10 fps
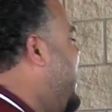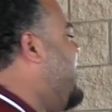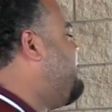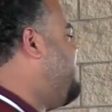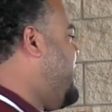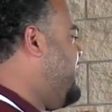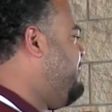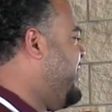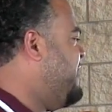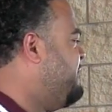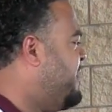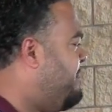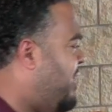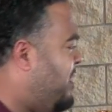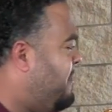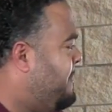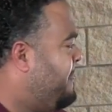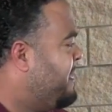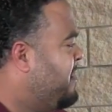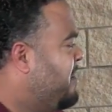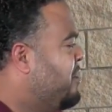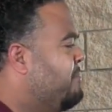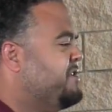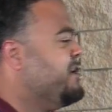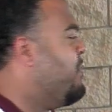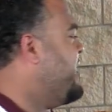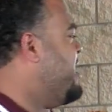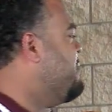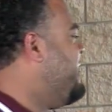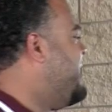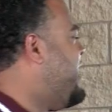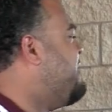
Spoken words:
Have fun playing football. But you know what, young men?